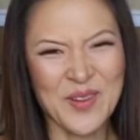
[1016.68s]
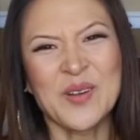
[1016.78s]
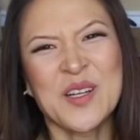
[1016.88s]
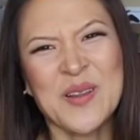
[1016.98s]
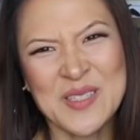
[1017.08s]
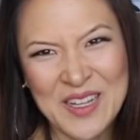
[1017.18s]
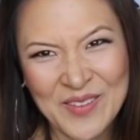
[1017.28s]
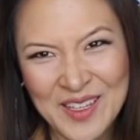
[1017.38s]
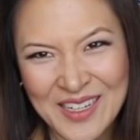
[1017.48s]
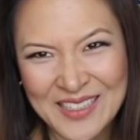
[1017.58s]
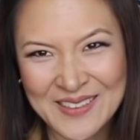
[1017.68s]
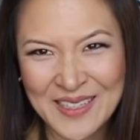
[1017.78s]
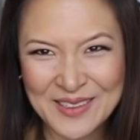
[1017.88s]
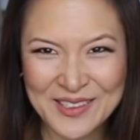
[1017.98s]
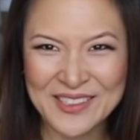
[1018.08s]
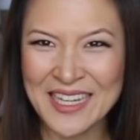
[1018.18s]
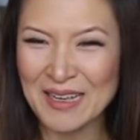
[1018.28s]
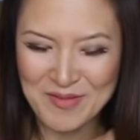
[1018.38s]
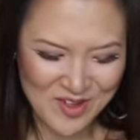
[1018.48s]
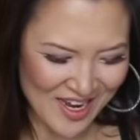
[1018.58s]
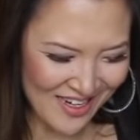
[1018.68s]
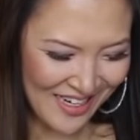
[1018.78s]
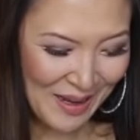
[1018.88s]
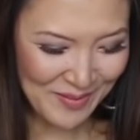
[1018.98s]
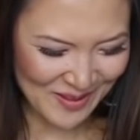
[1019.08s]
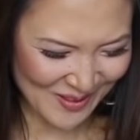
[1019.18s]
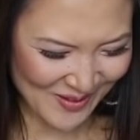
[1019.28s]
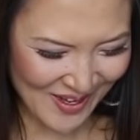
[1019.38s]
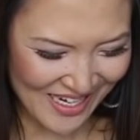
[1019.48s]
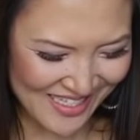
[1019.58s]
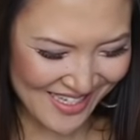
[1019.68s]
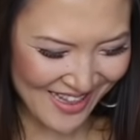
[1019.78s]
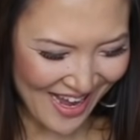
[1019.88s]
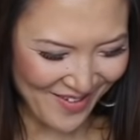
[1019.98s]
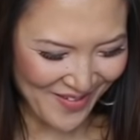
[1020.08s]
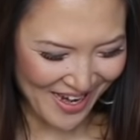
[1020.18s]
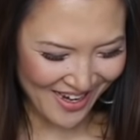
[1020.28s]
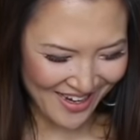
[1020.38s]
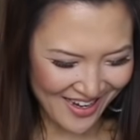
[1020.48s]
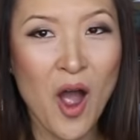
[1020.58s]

Those are the stuff that I sent to Snapchat. I'm just crazy that way.